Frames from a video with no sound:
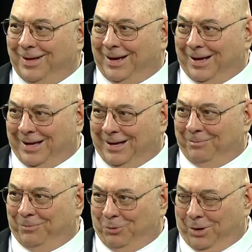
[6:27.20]

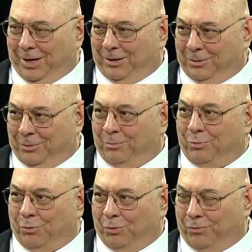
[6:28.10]
trying to
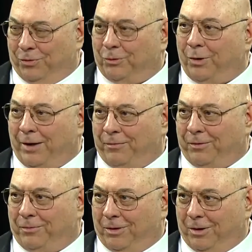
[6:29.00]
improve the
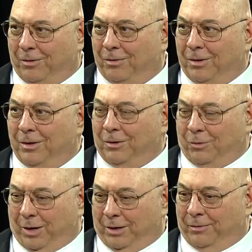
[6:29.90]
traffic flow,
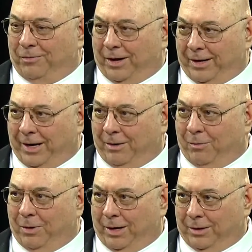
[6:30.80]
trying to find out
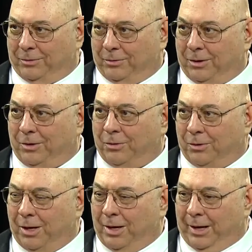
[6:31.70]
ways we can do
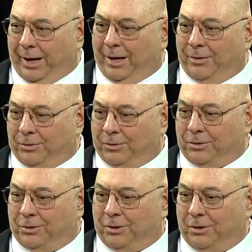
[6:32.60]
it. And there's a
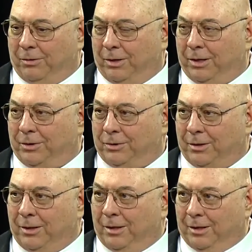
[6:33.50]
serious
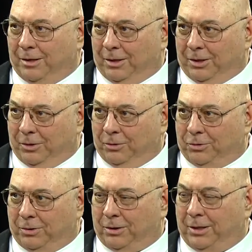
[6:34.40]

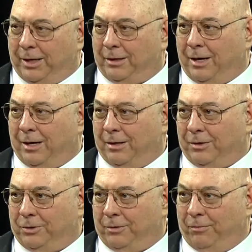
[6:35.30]
use of the
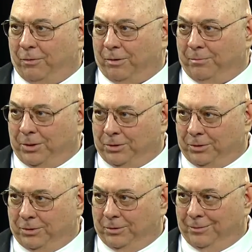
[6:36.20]
technology for
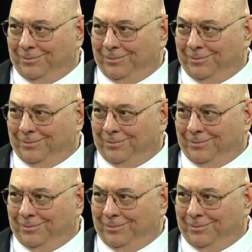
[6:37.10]
emissions,